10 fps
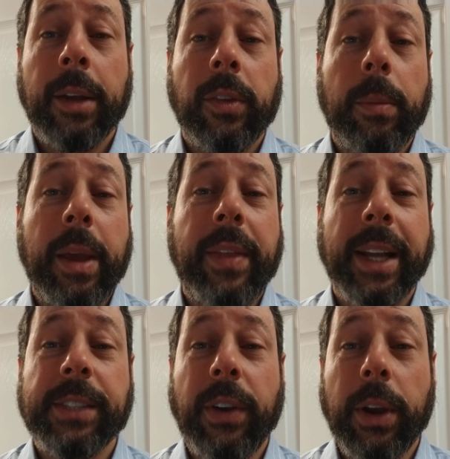To me,
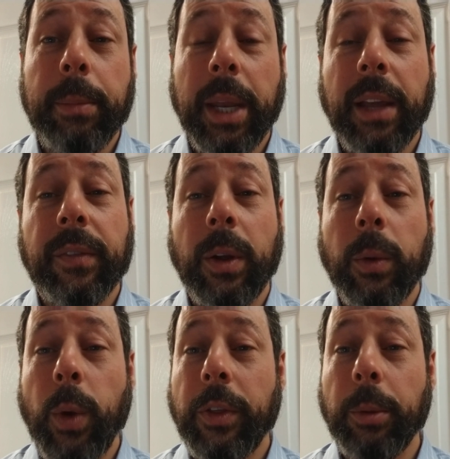that's very meaningful.
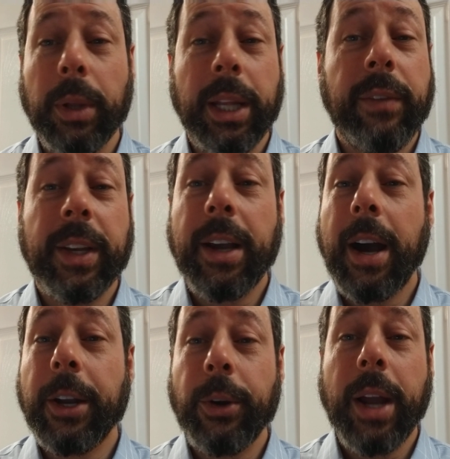Whether you believe in
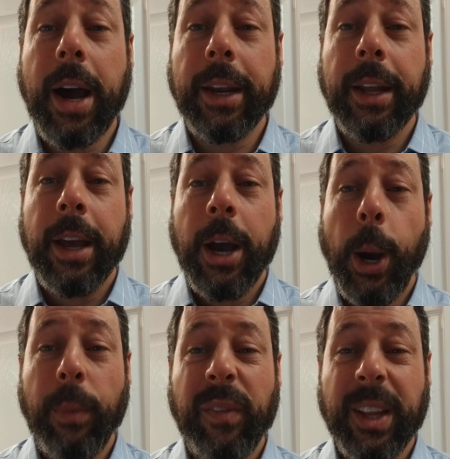God or not,
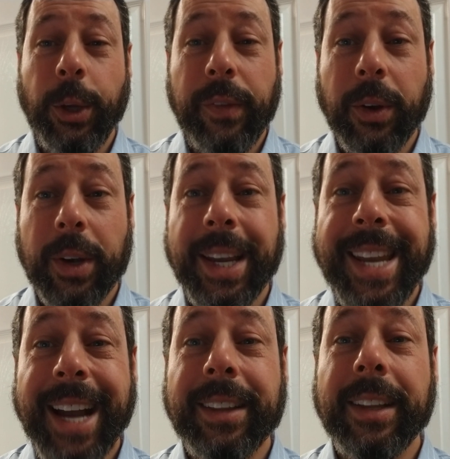hopefully you feel
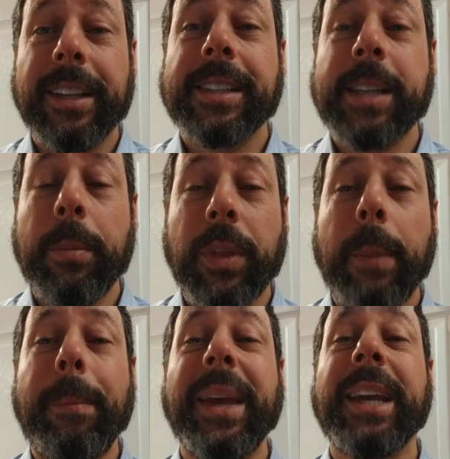connected to
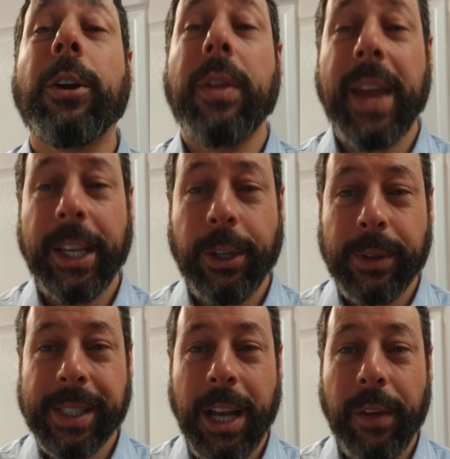something bigger than
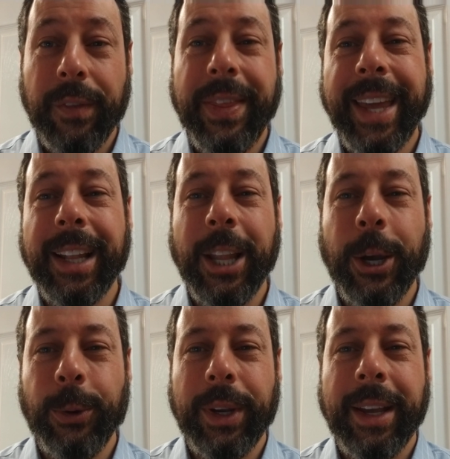yourself, and that
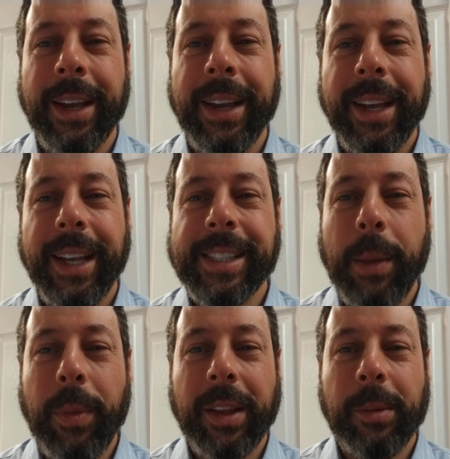alone is
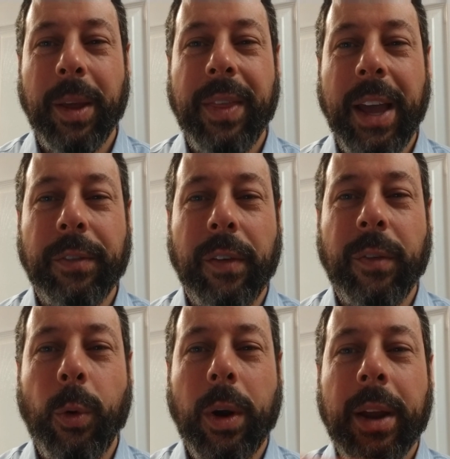something to be thankful
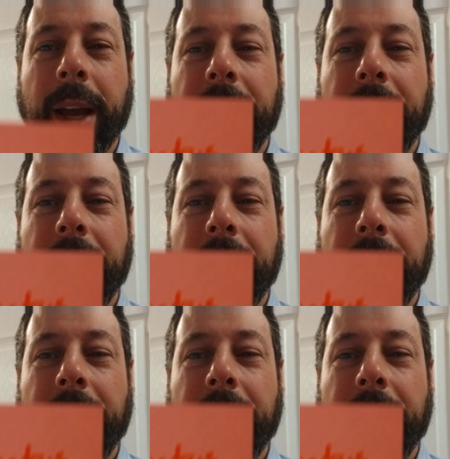for.